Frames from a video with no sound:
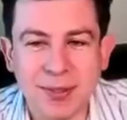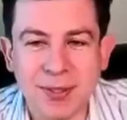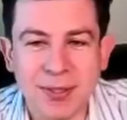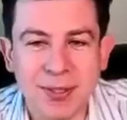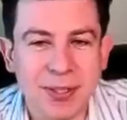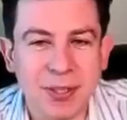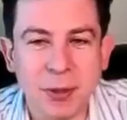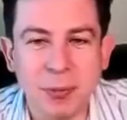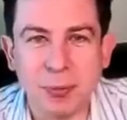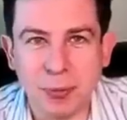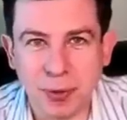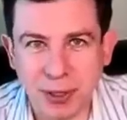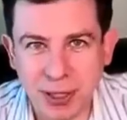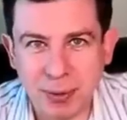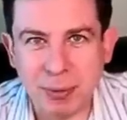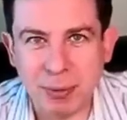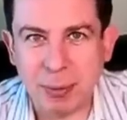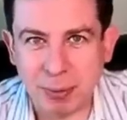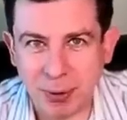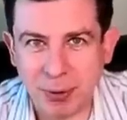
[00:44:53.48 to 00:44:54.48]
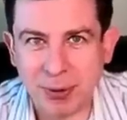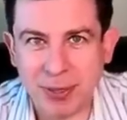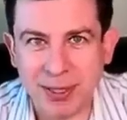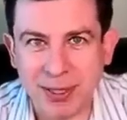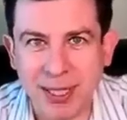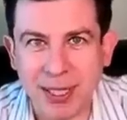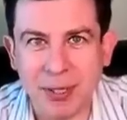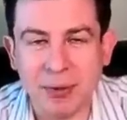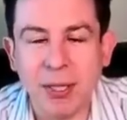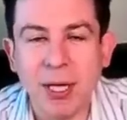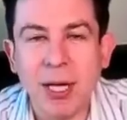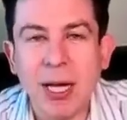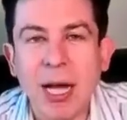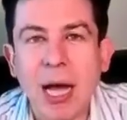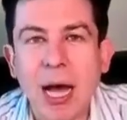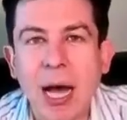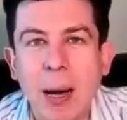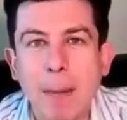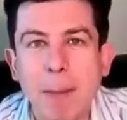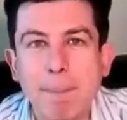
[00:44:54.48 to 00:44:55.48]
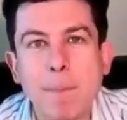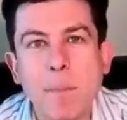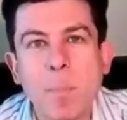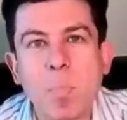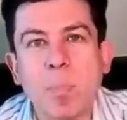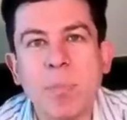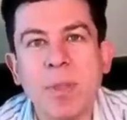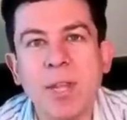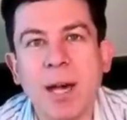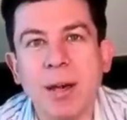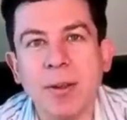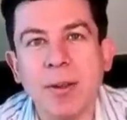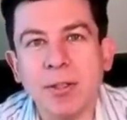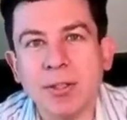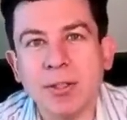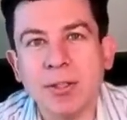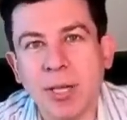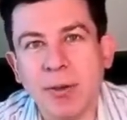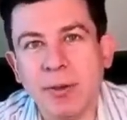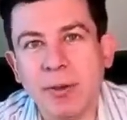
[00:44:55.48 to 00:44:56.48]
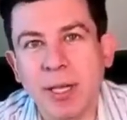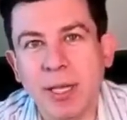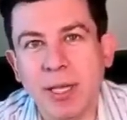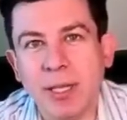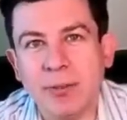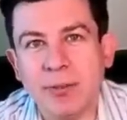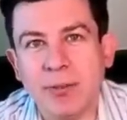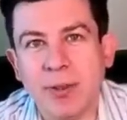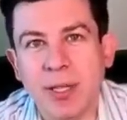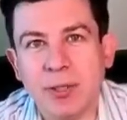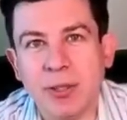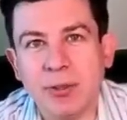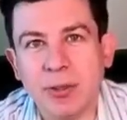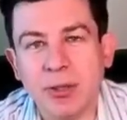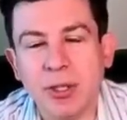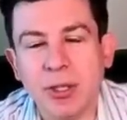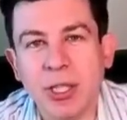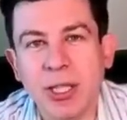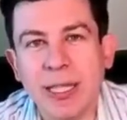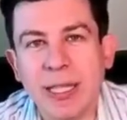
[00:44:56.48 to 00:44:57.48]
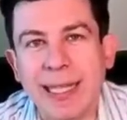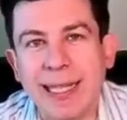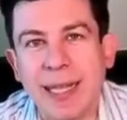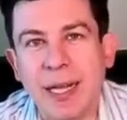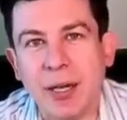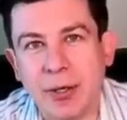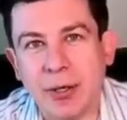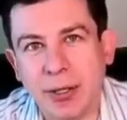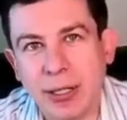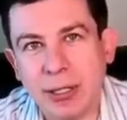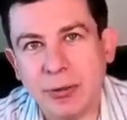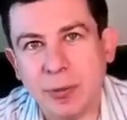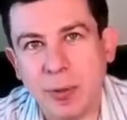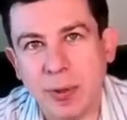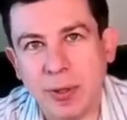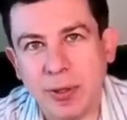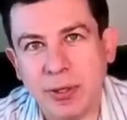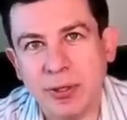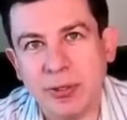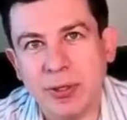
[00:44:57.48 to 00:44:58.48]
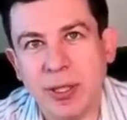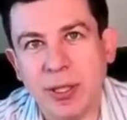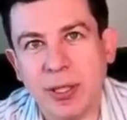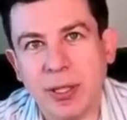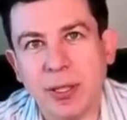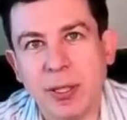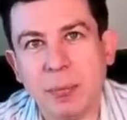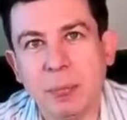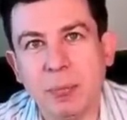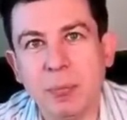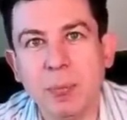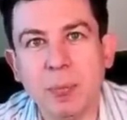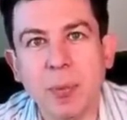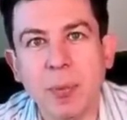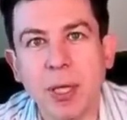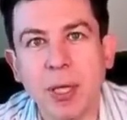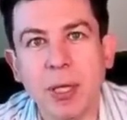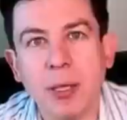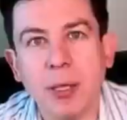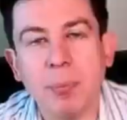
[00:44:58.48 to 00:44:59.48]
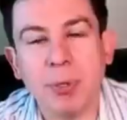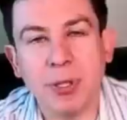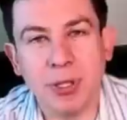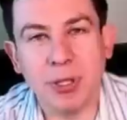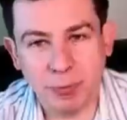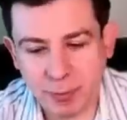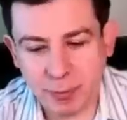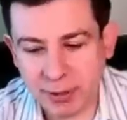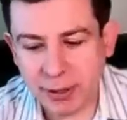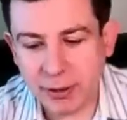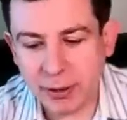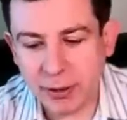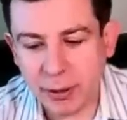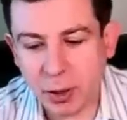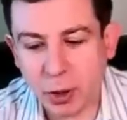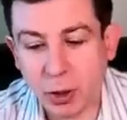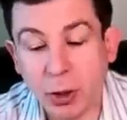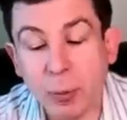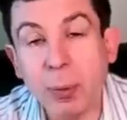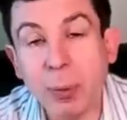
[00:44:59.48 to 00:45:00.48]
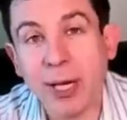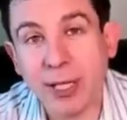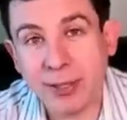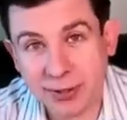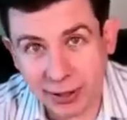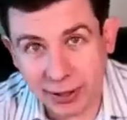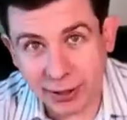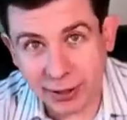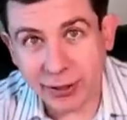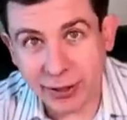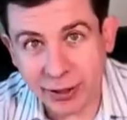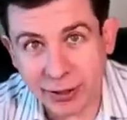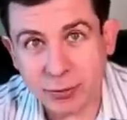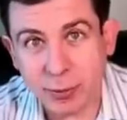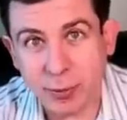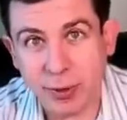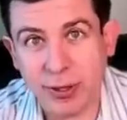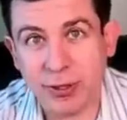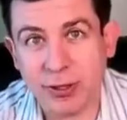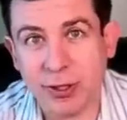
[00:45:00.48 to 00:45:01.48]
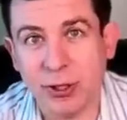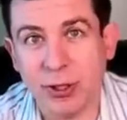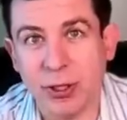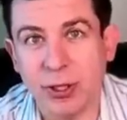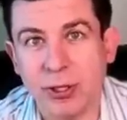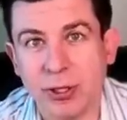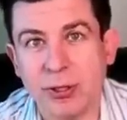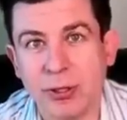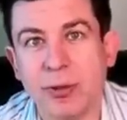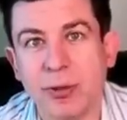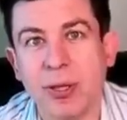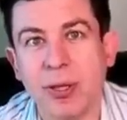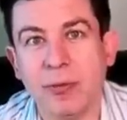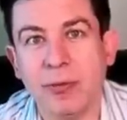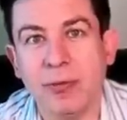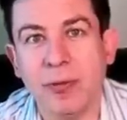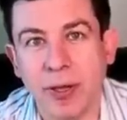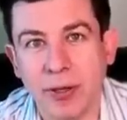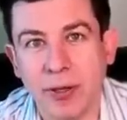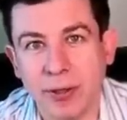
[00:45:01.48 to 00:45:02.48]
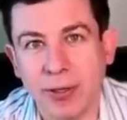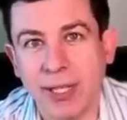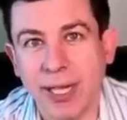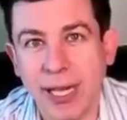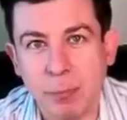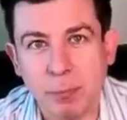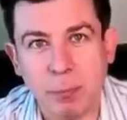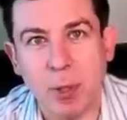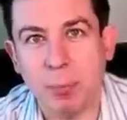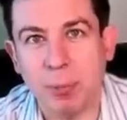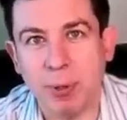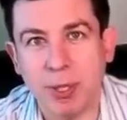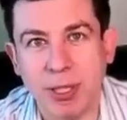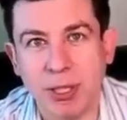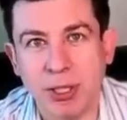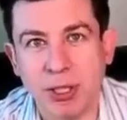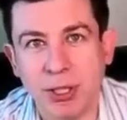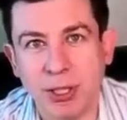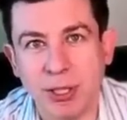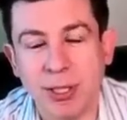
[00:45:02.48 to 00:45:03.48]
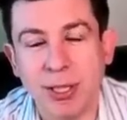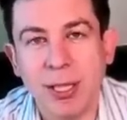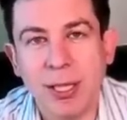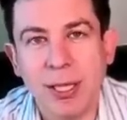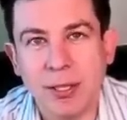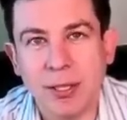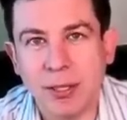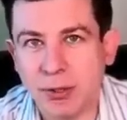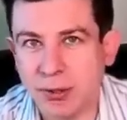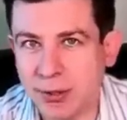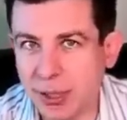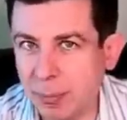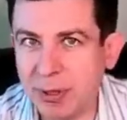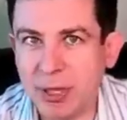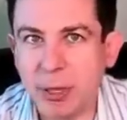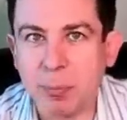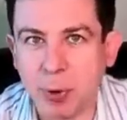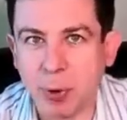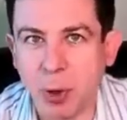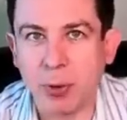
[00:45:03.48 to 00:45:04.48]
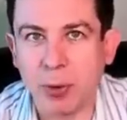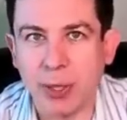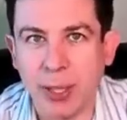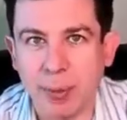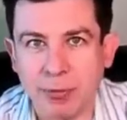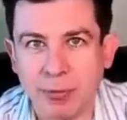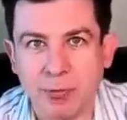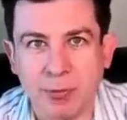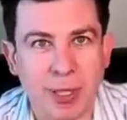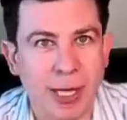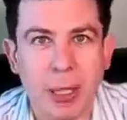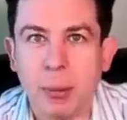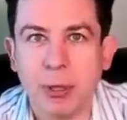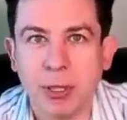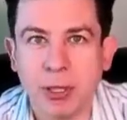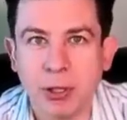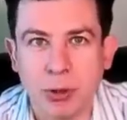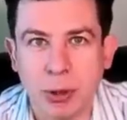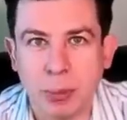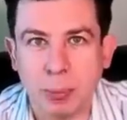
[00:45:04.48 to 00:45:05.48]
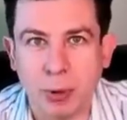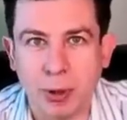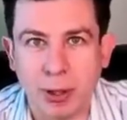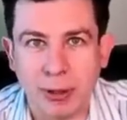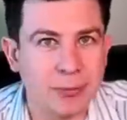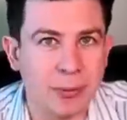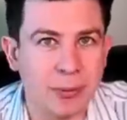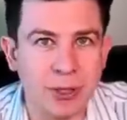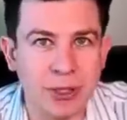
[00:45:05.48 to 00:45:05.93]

could really be broken down. Um, the other side of it is that certainly in areas where there's a, uh, particularly in urbanized areas where there's a large feral cat population, there's typically programs, animal control programs, where these